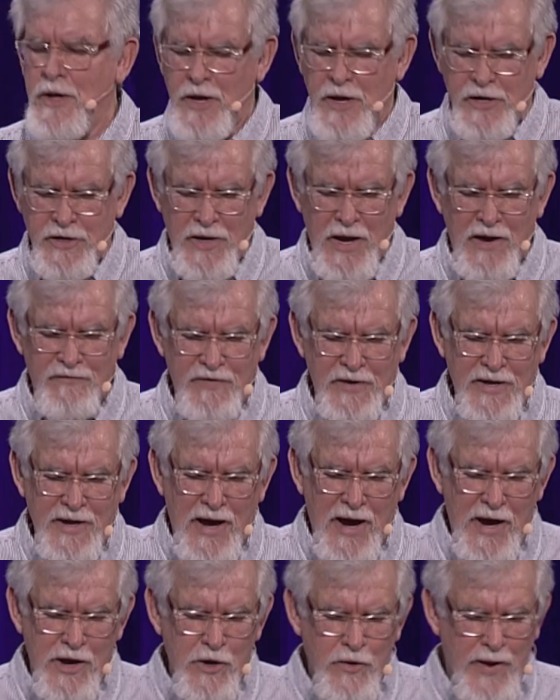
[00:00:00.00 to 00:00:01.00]
And you have the
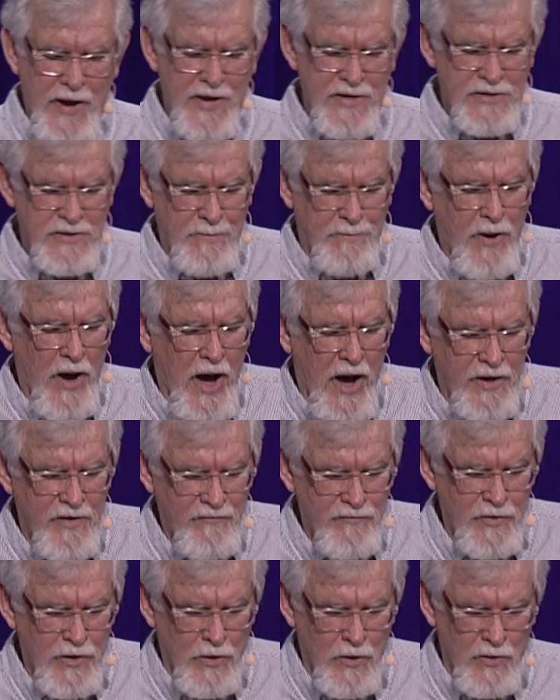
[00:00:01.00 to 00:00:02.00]
guy who has the pot
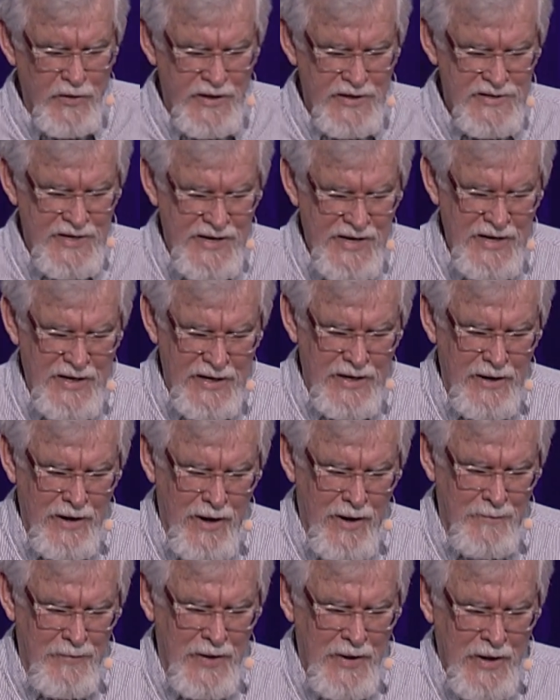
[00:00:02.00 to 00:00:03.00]
of gold, he's heated it
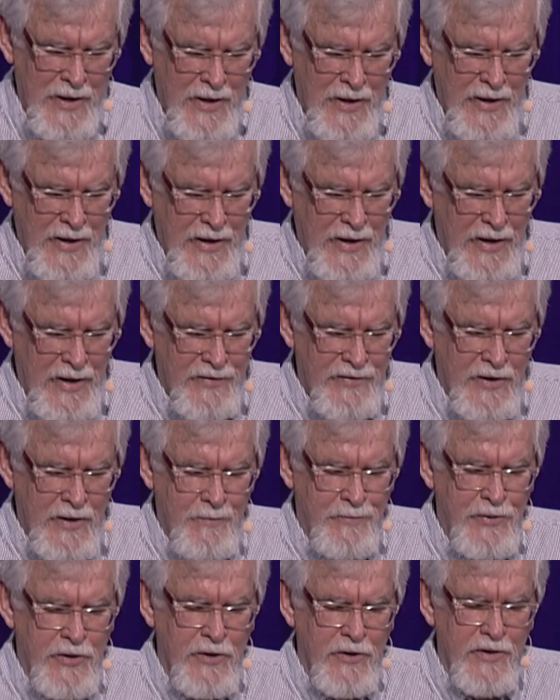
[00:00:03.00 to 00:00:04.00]
up, the
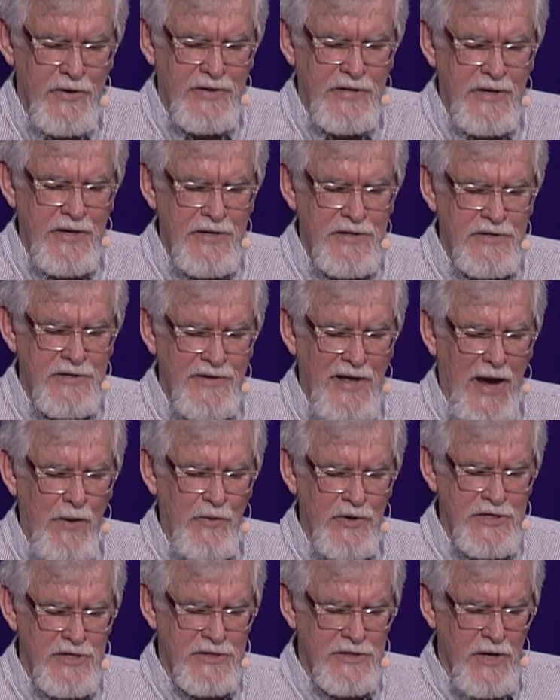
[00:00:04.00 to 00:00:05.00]
impurities, that
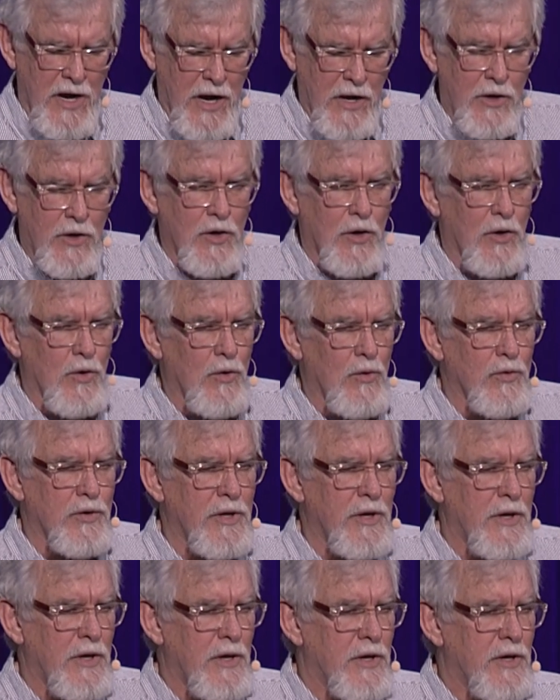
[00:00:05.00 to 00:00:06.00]
which is not gold,
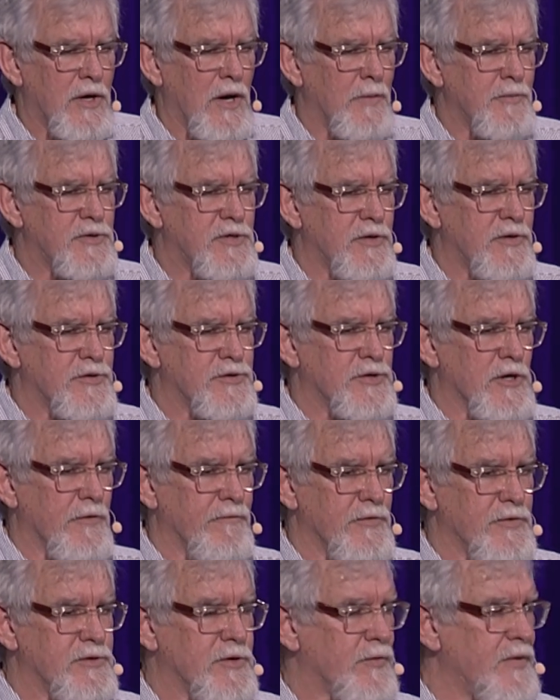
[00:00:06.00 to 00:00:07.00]
comes to the
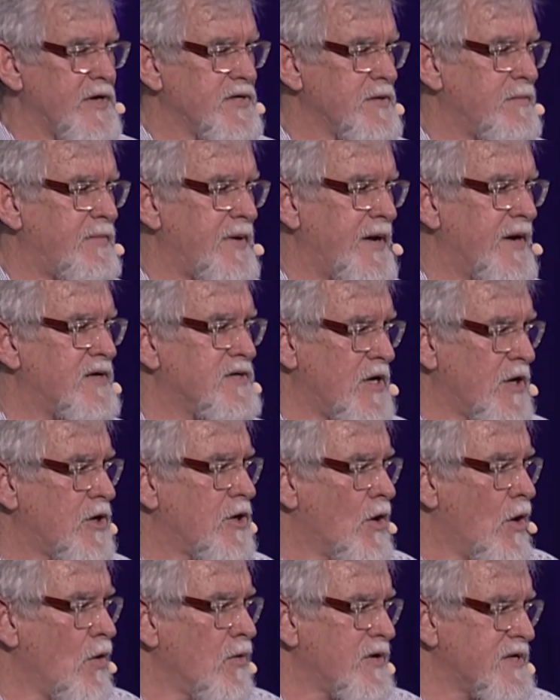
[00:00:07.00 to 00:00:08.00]
surface. The reason being is that
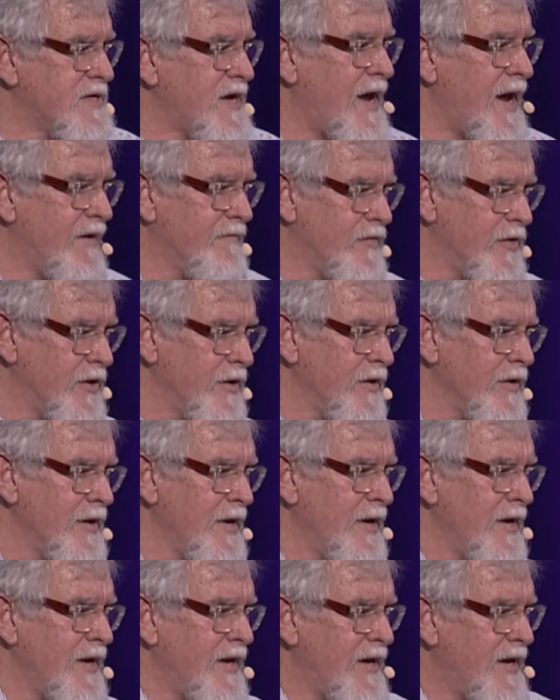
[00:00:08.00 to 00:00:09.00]
gold is heavier
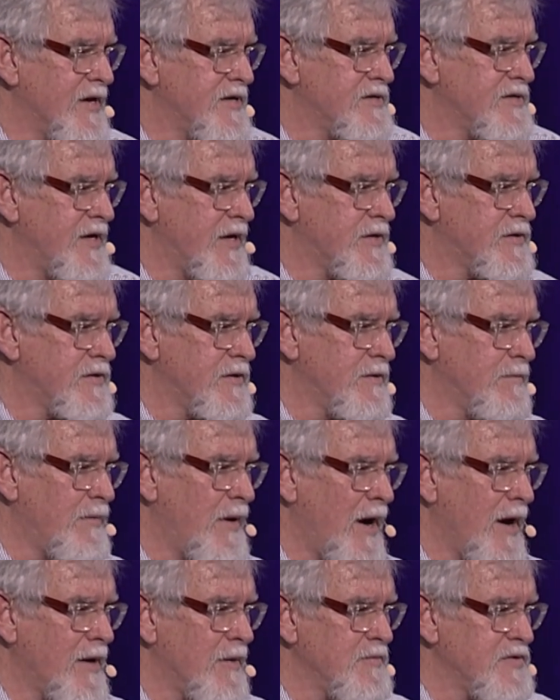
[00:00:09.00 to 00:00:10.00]
and it sinks to the
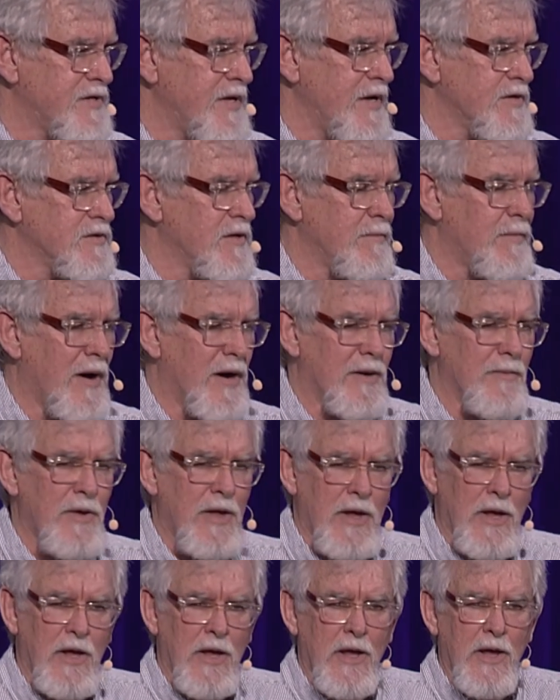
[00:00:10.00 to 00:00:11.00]
bottom, stays on the bottom.
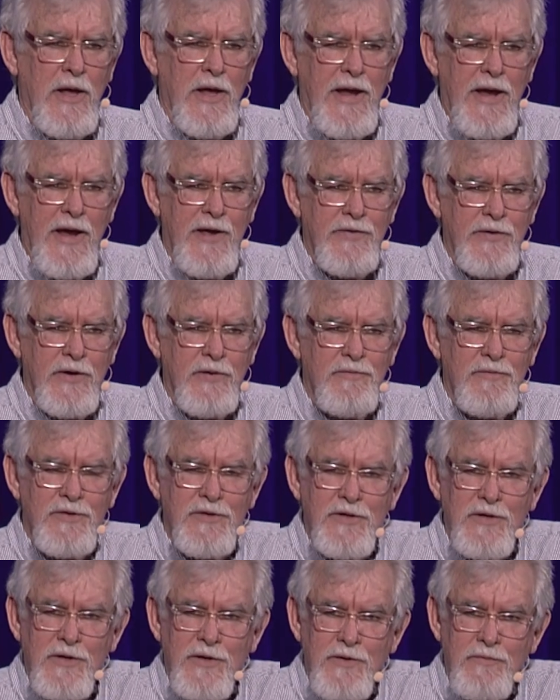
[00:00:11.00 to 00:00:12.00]
And the,
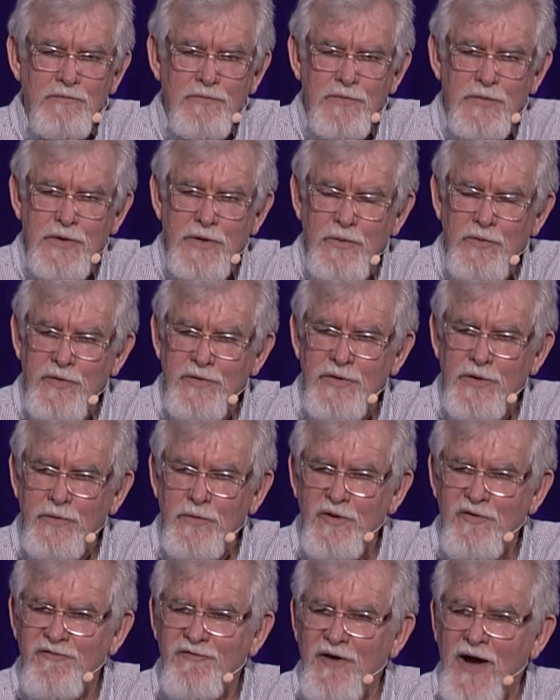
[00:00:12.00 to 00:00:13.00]
the, the, the
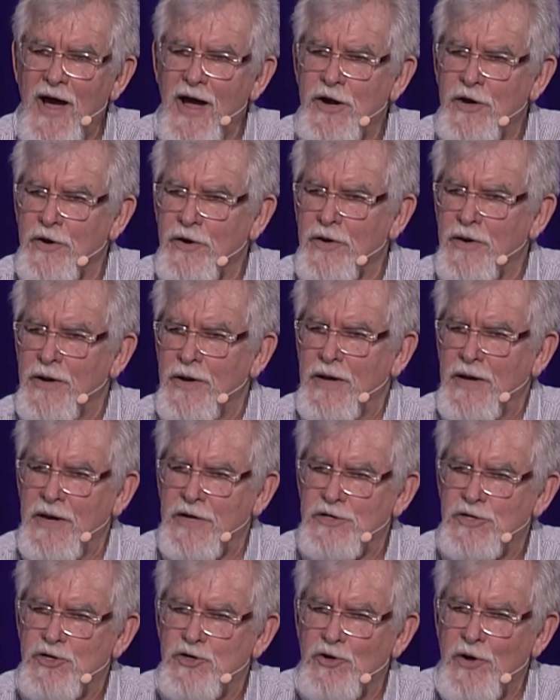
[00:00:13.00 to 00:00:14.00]
refiner
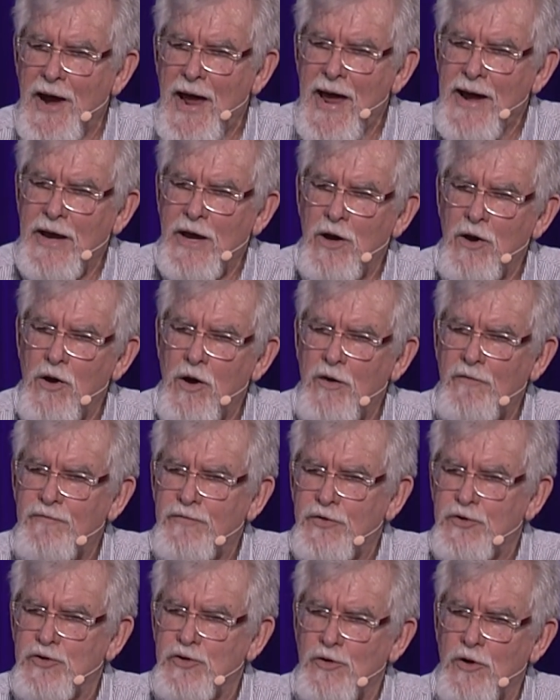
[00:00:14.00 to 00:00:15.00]
is dragging off
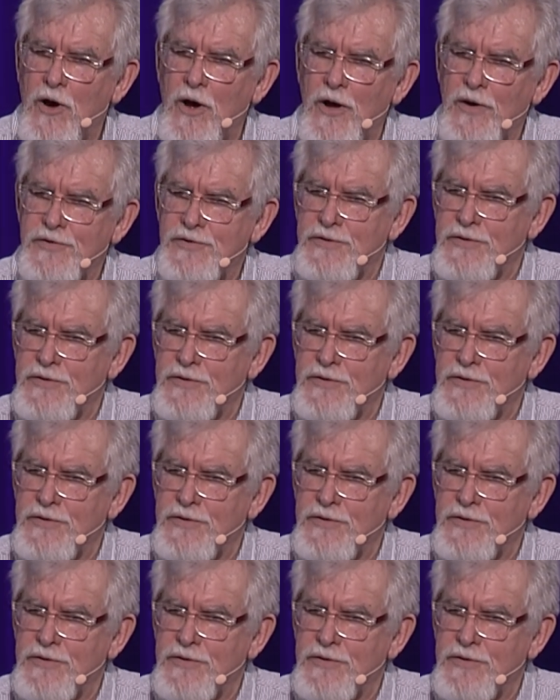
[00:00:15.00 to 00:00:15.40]
the dross.